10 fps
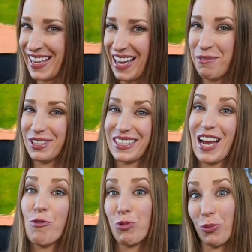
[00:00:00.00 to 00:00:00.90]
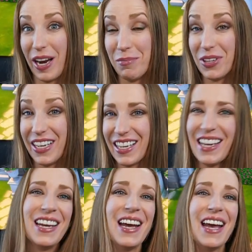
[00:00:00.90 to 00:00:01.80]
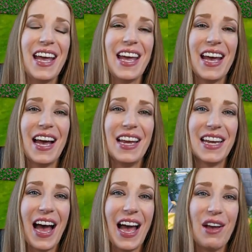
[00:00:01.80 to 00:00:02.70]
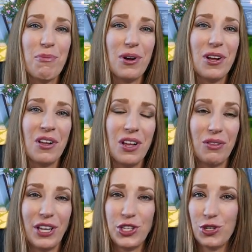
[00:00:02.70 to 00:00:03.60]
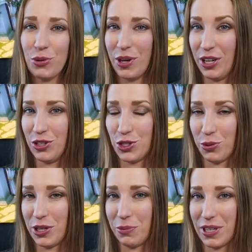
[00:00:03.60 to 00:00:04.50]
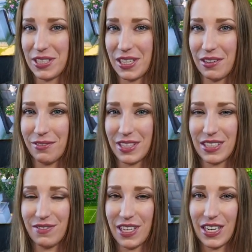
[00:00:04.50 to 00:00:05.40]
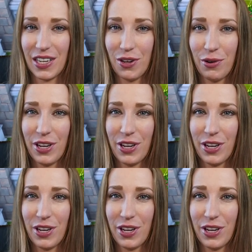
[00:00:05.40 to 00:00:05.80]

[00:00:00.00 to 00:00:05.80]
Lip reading: I will stop rambling, and I will let you enjoy the rest of this video.